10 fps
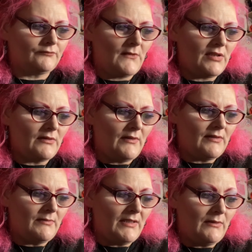I don't know how
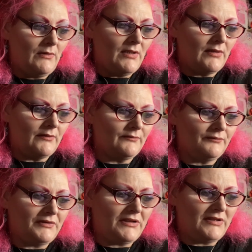to make it work,
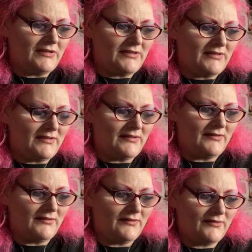
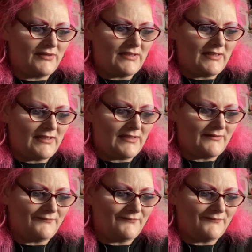she says.